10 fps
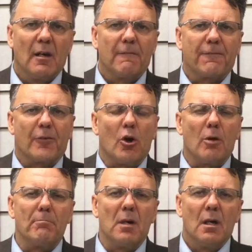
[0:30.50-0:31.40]

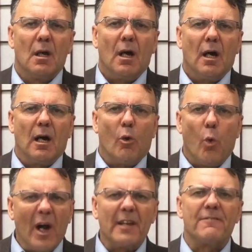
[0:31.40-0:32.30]
from
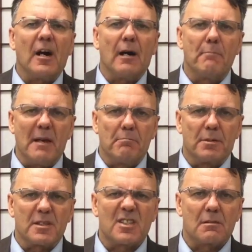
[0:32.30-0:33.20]
one of our
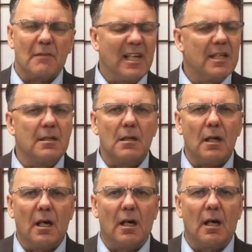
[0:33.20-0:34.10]
members in
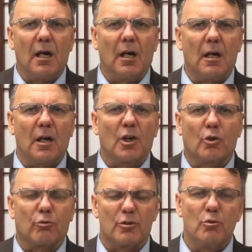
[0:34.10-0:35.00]
a
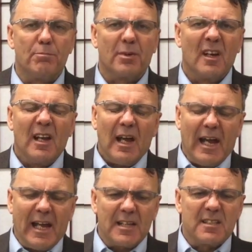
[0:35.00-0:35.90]
group,
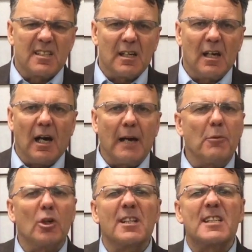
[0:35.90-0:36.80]
and I'm
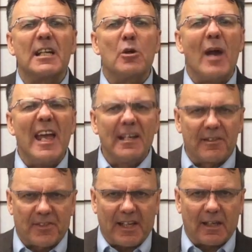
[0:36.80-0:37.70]
not going to tell you
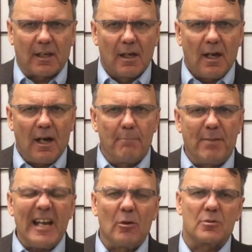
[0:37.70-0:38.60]
anything
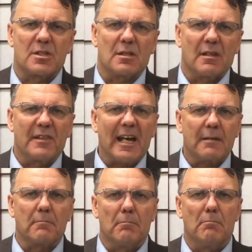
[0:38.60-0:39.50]
about that
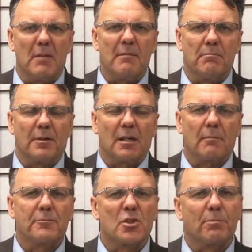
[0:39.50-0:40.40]
member
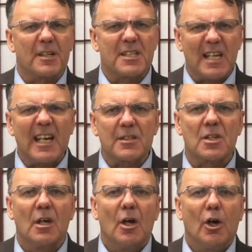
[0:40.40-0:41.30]
to protect
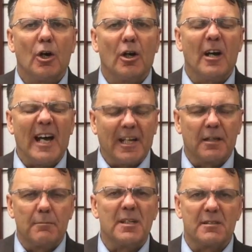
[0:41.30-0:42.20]
her
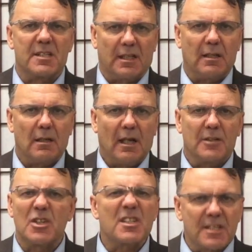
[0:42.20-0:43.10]
anonymity. I'll
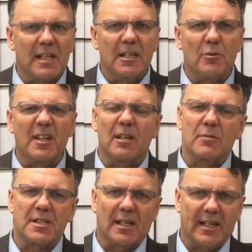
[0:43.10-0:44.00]
just tell you that it
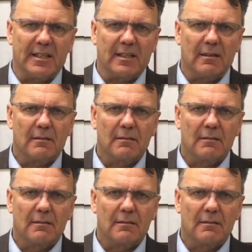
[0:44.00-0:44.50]
was a lady.